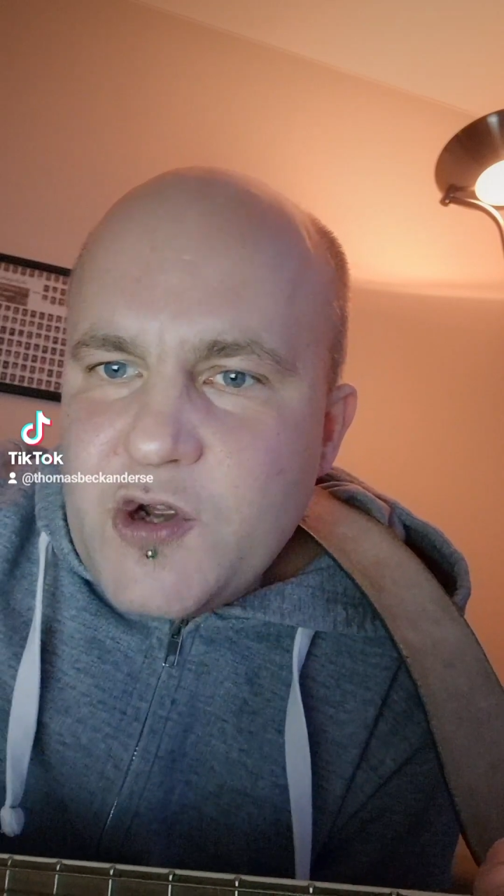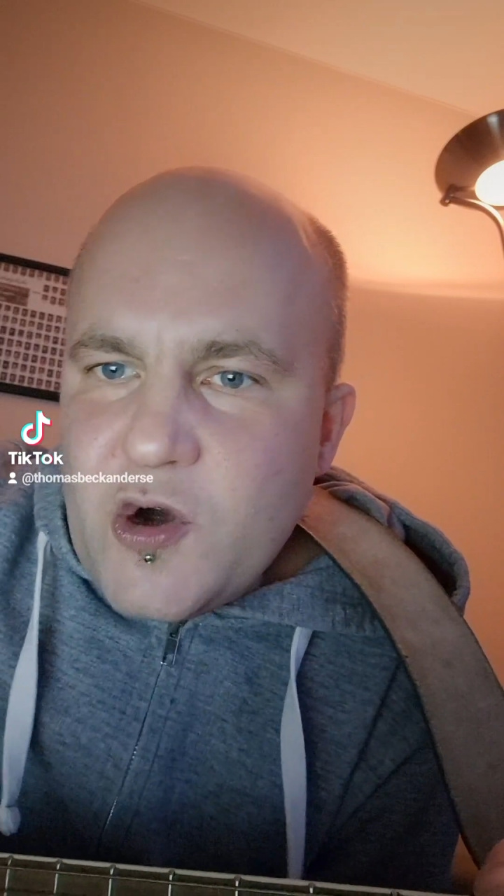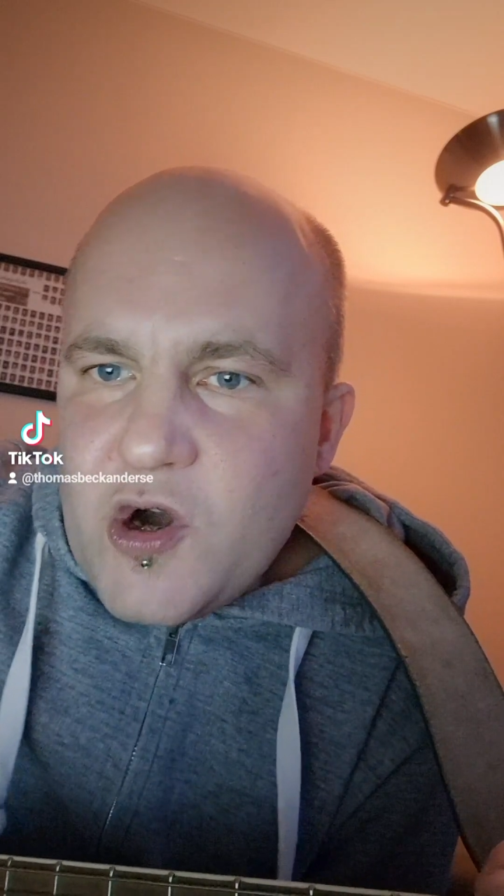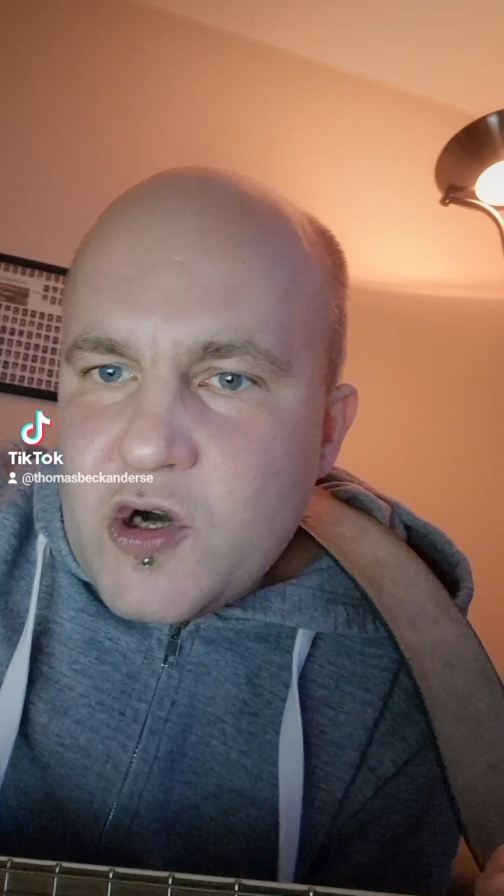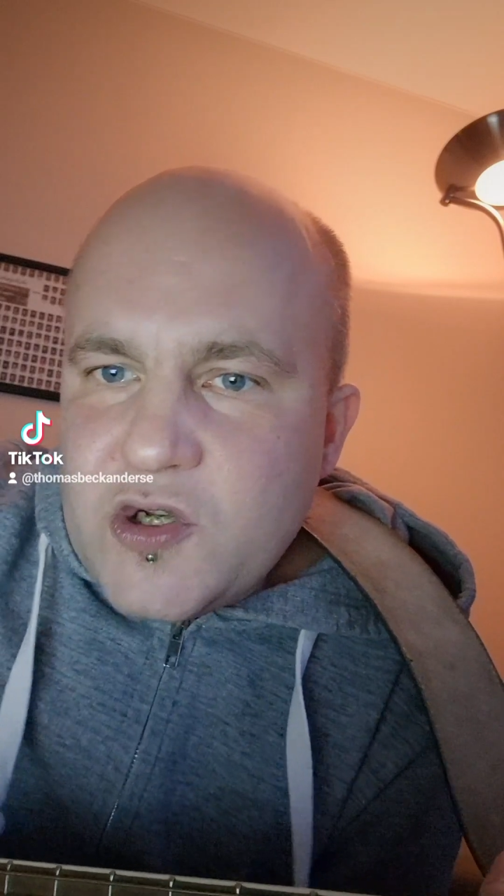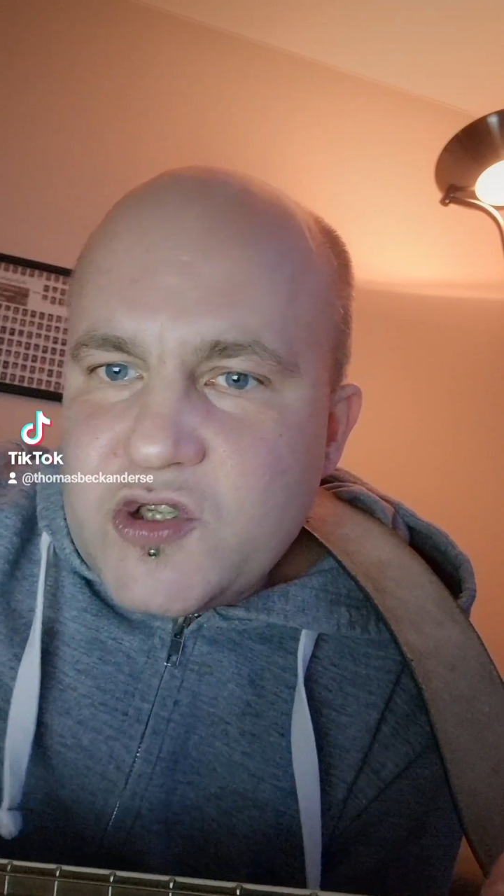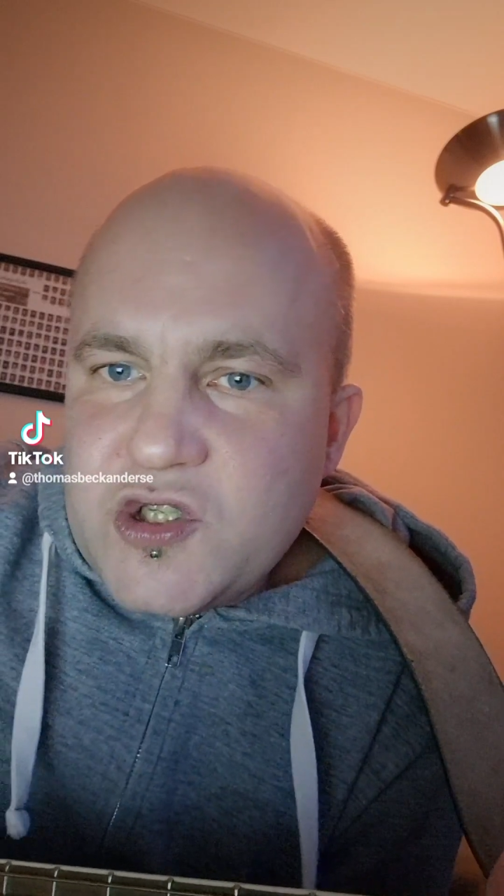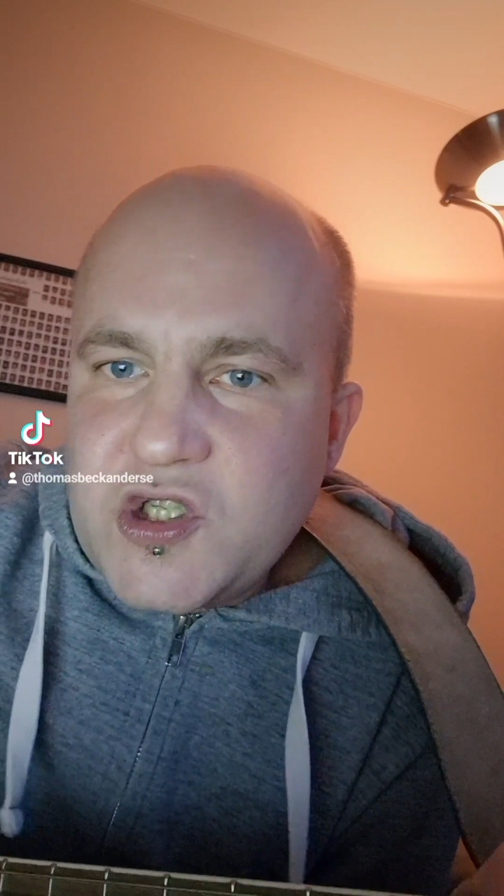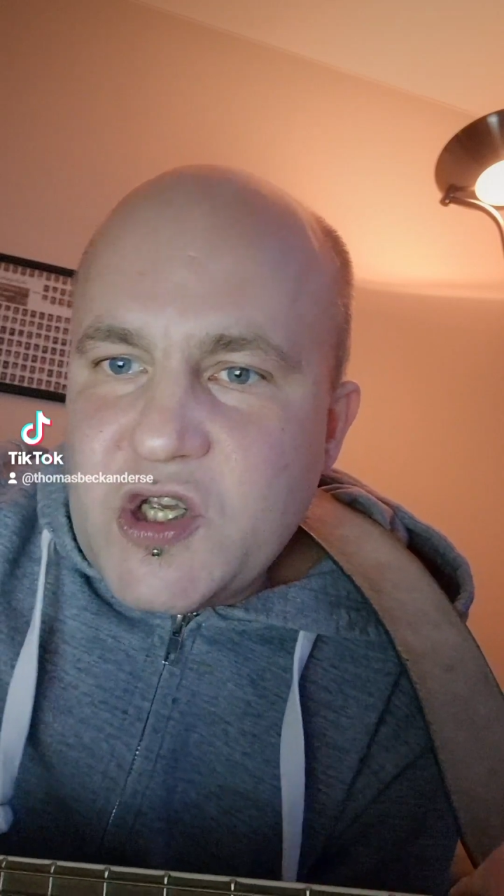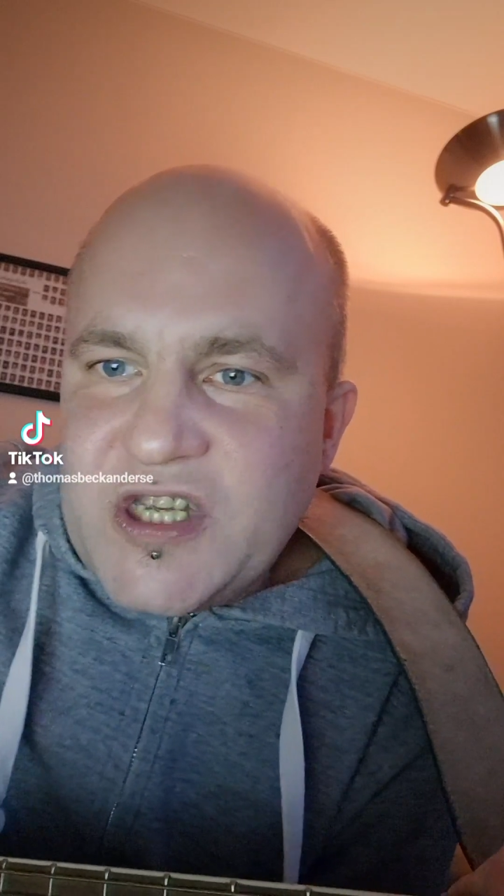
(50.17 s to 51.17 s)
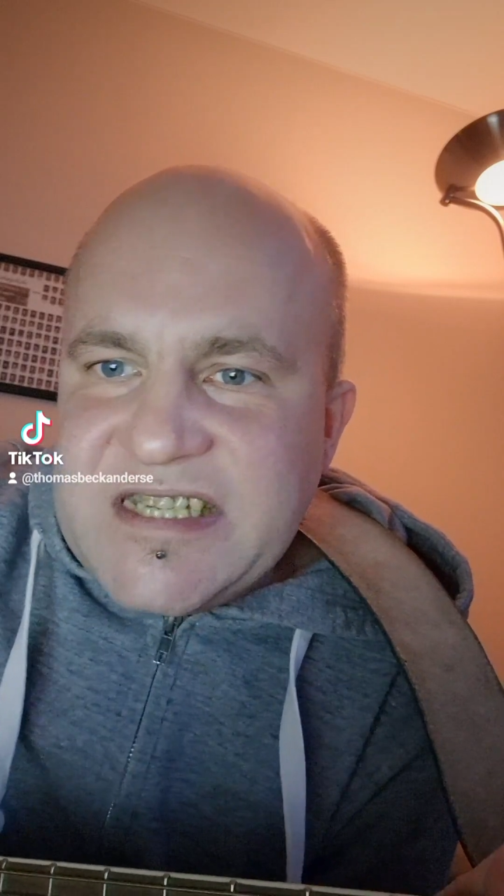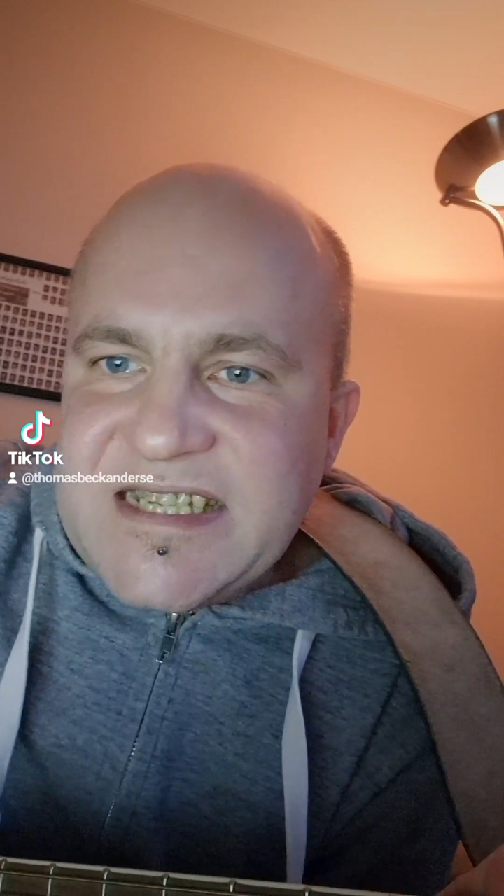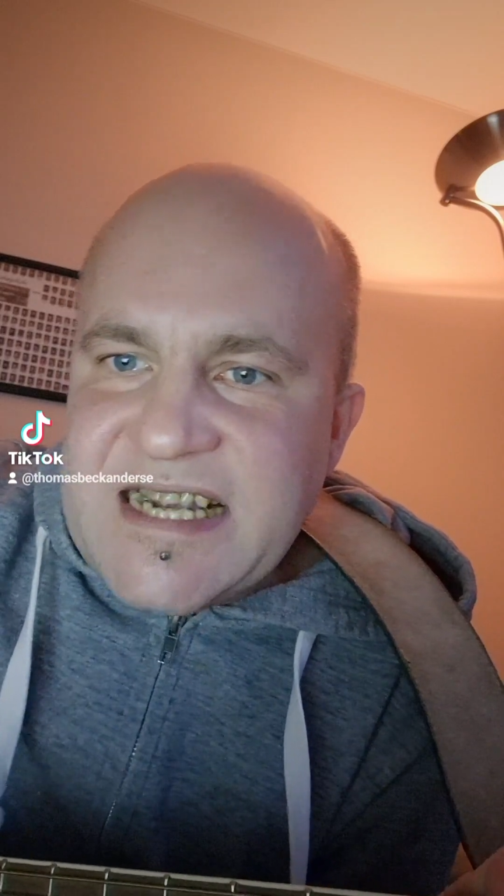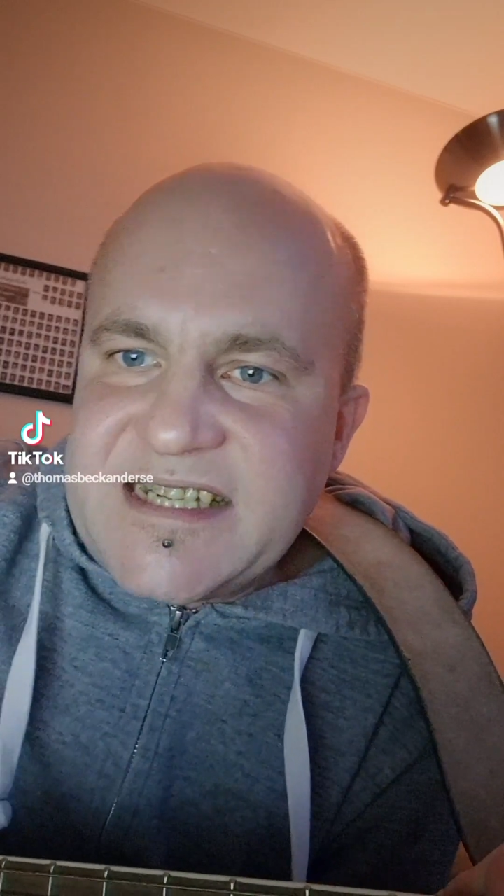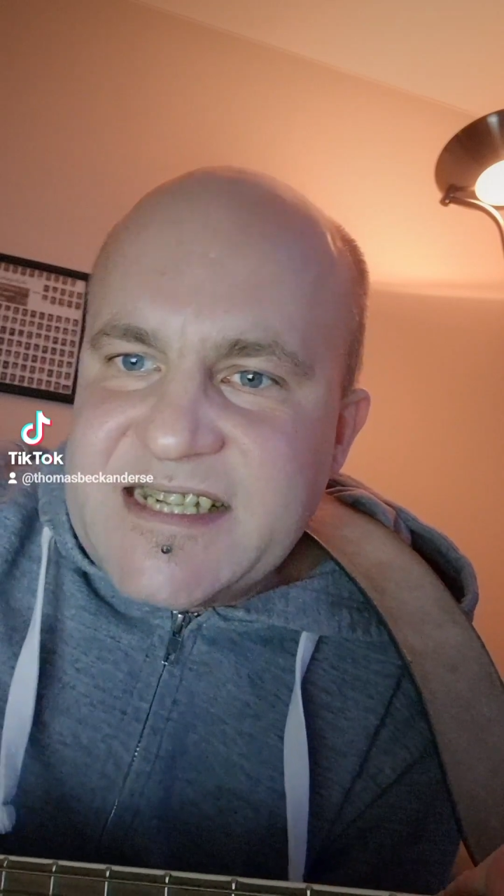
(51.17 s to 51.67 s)
Your
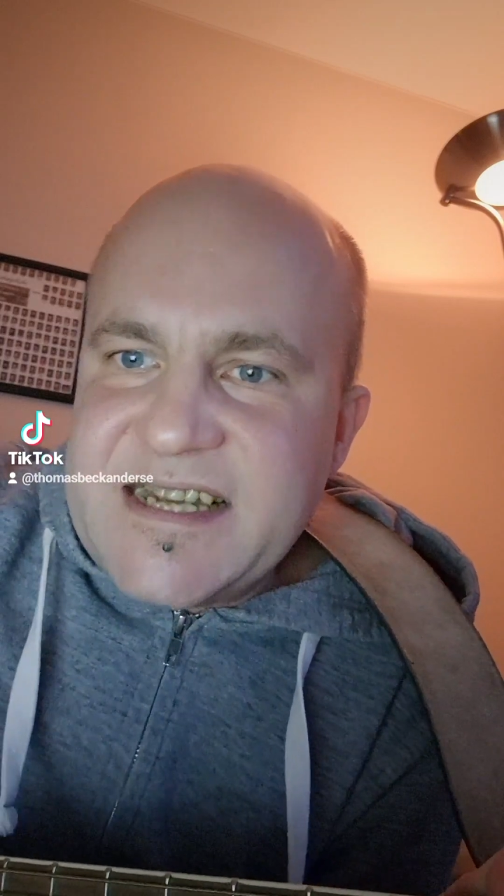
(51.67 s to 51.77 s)
success